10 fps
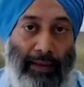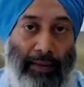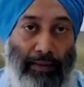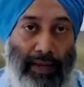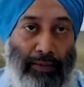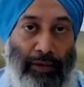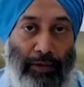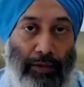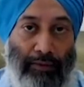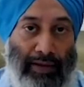Maybe
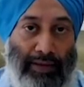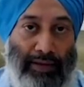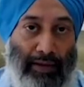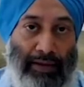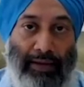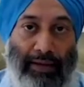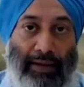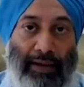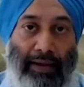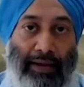you're always
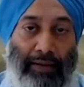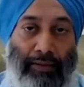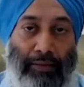running late.